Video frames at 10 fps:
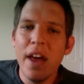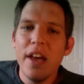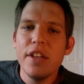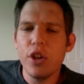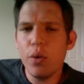
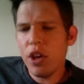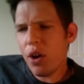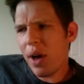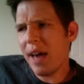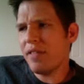So you
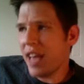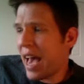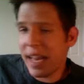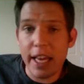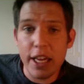don't have to
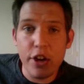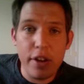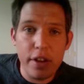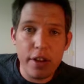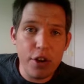act like
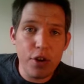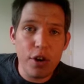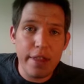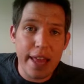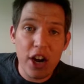
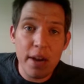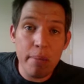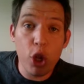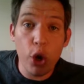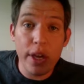you're their
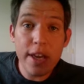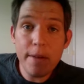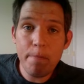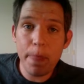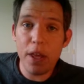employee.
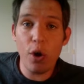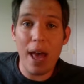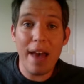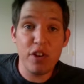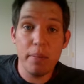You don't
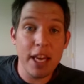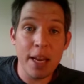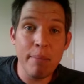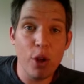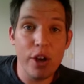have to be an
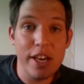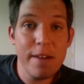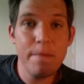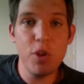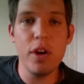
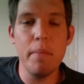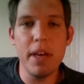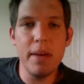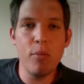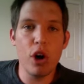employee. You can
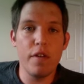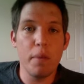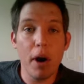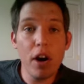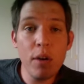be more of a
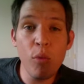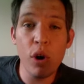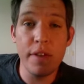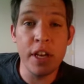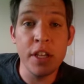partner, more
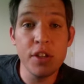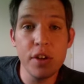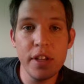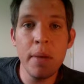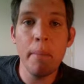of a
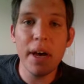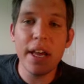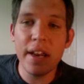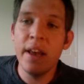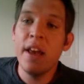consultant,
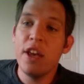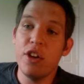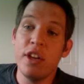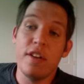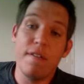but
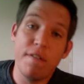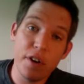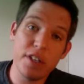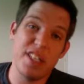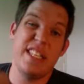you need to
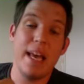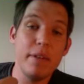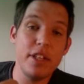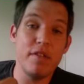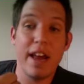first
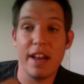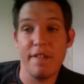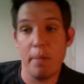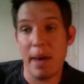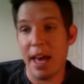establish it right
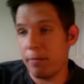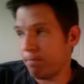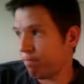off the bat.